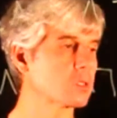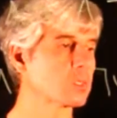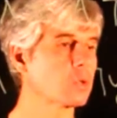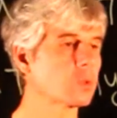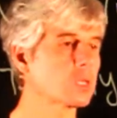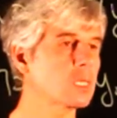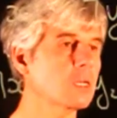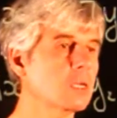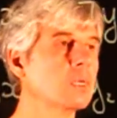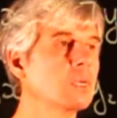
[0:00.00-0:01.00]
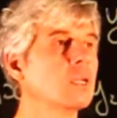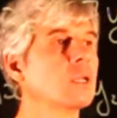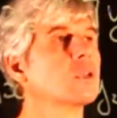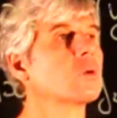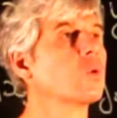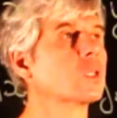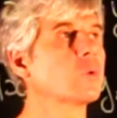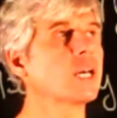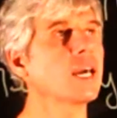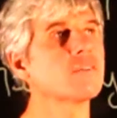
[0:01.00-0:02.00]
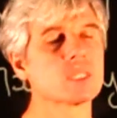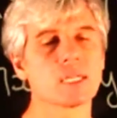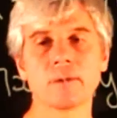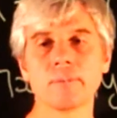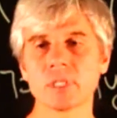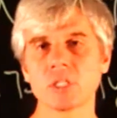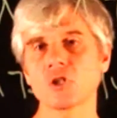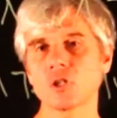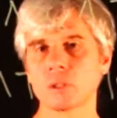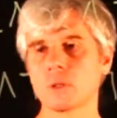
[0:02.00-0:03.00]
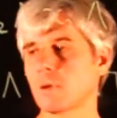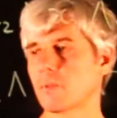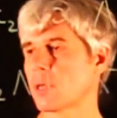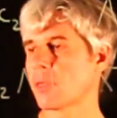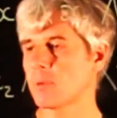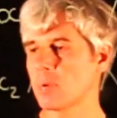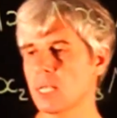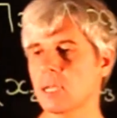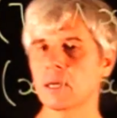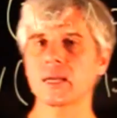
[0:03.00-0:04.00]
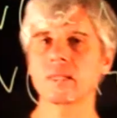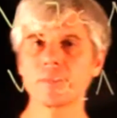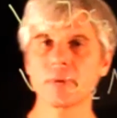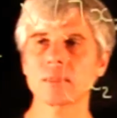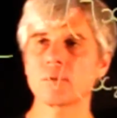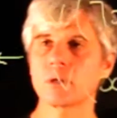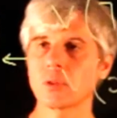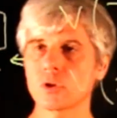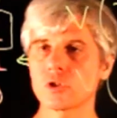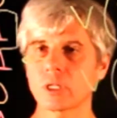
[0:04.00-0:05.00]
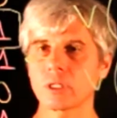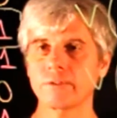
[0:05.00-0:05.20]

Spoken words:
So here what we have is a composition of the 3 elementary logical